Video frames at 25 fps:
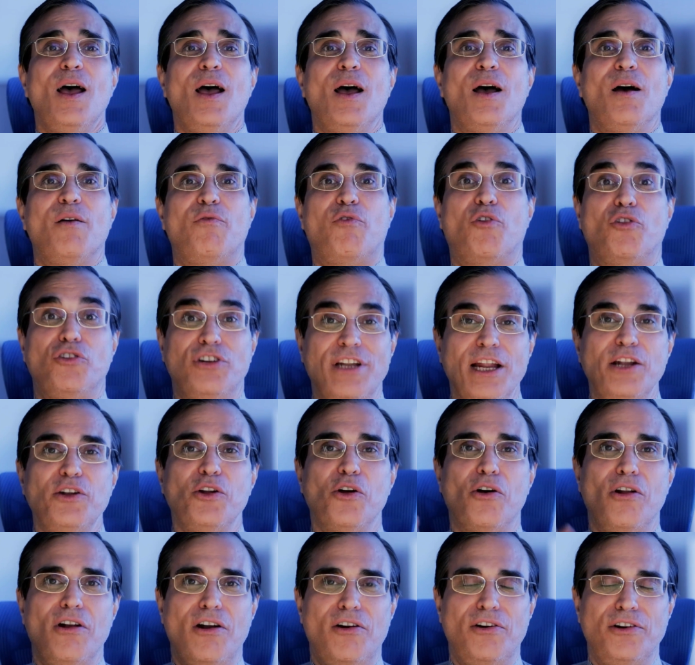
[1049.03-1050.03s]
for
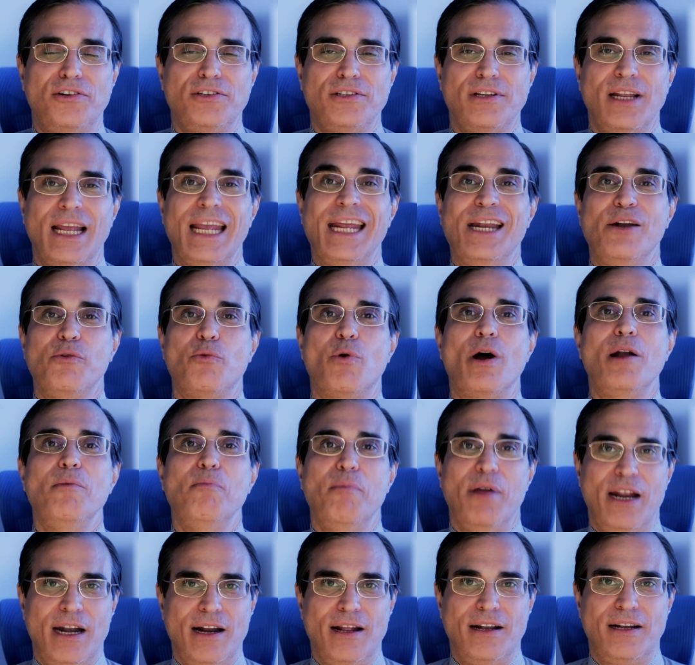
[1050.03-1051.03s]
$10 in 1
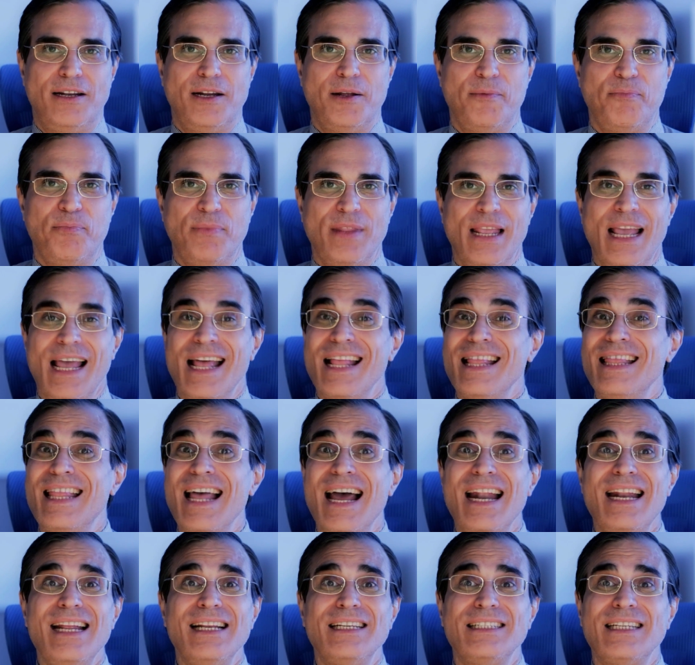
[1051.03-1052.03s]
minute.
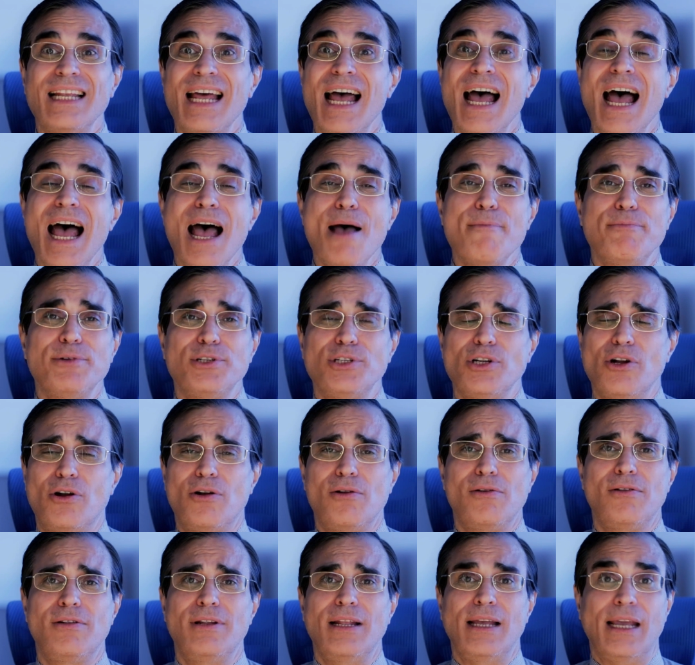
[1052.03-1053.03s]
That is
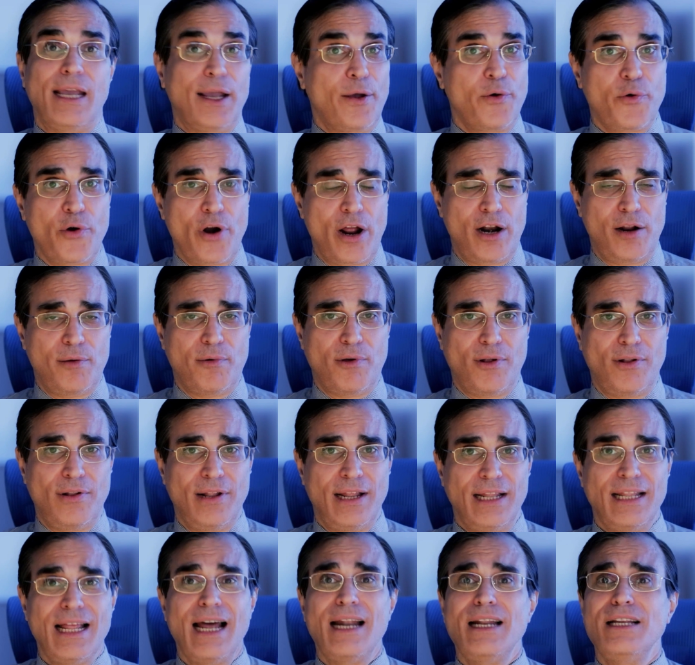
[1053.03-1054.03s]
absolutely incredible.
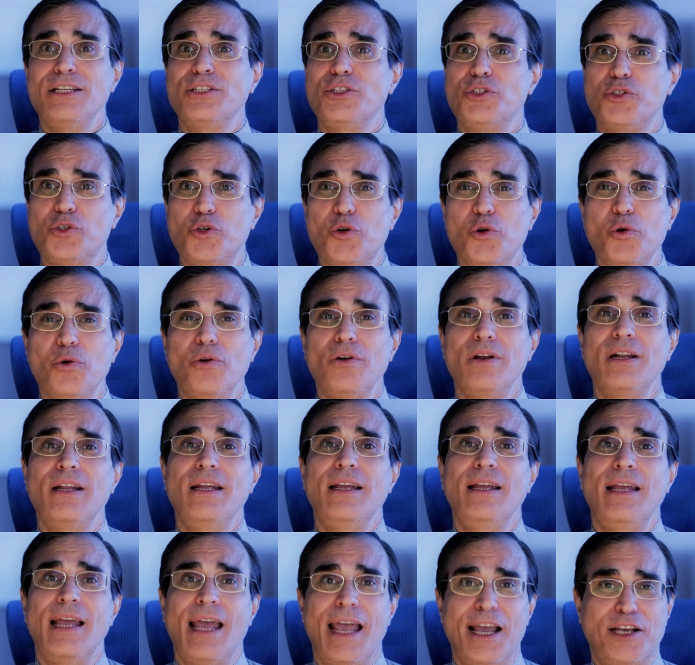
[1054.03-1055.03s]
That is truly
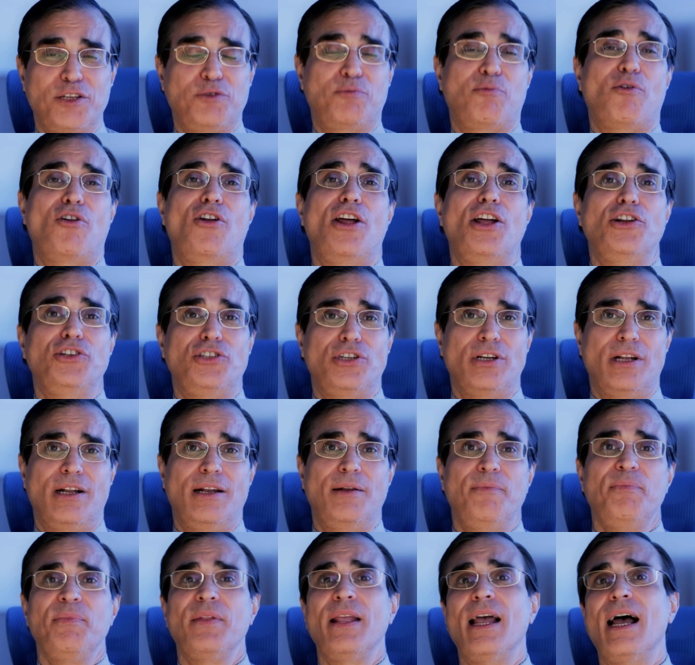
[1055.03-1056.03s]
exponential.
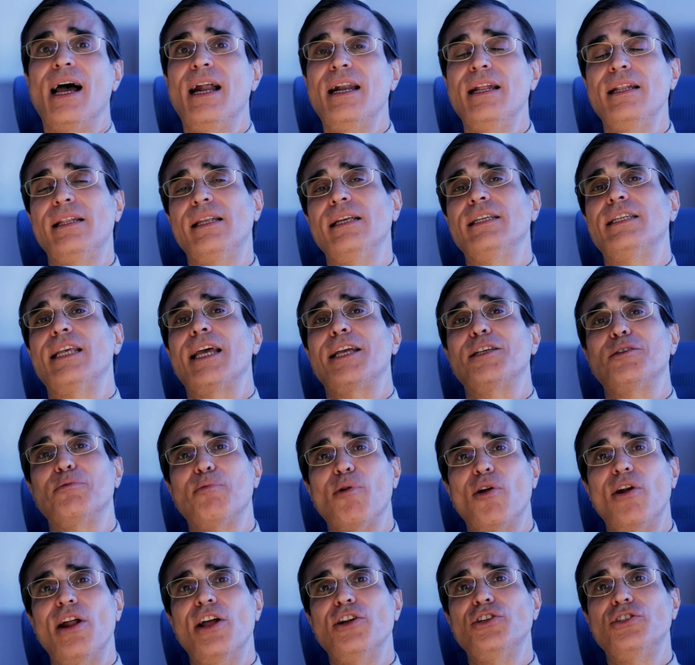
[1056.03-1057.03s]
And it is
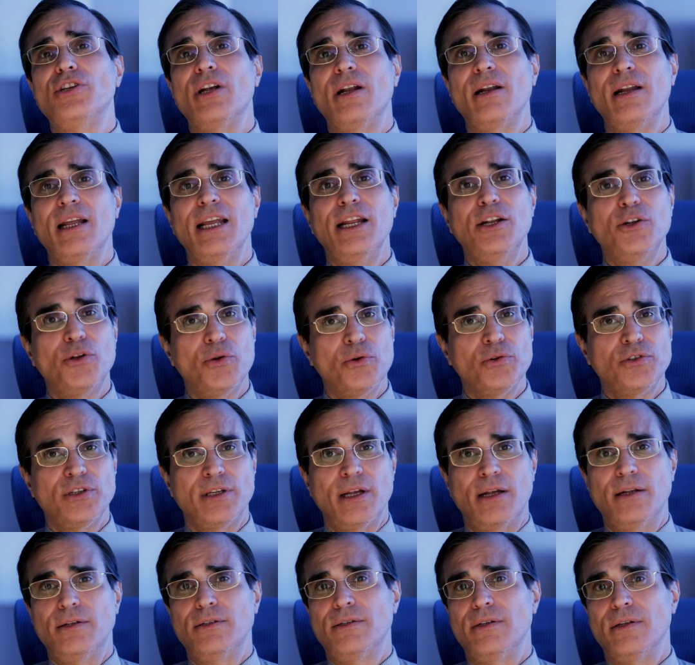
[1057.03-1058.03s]
exponential in two
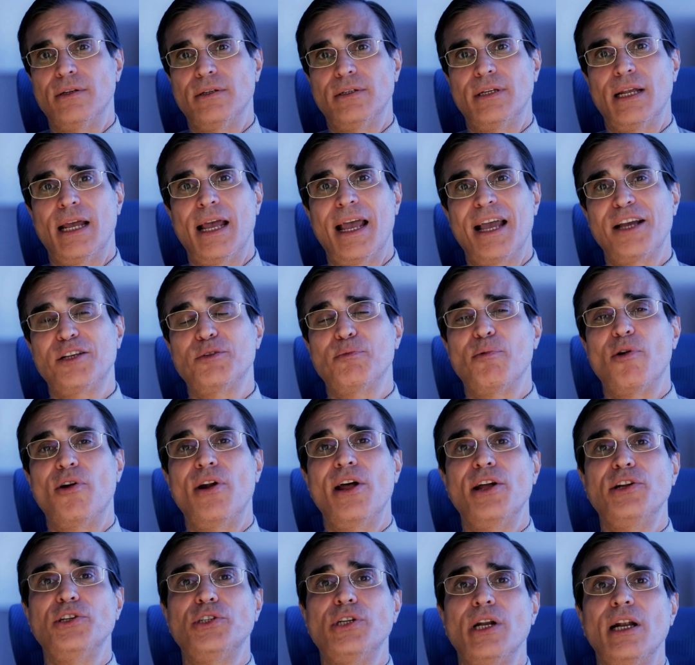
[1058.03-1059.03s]
senses.
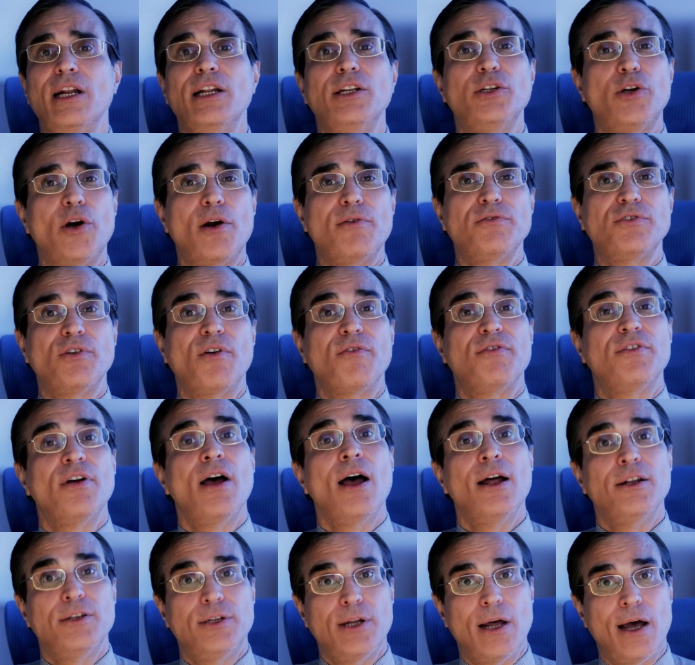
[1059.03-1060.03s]
Exponential in terms of
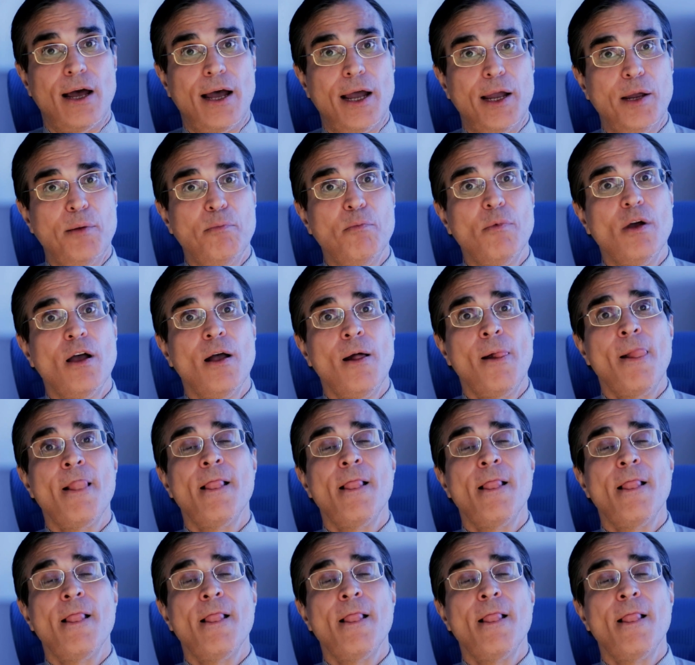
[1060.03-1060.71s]
time,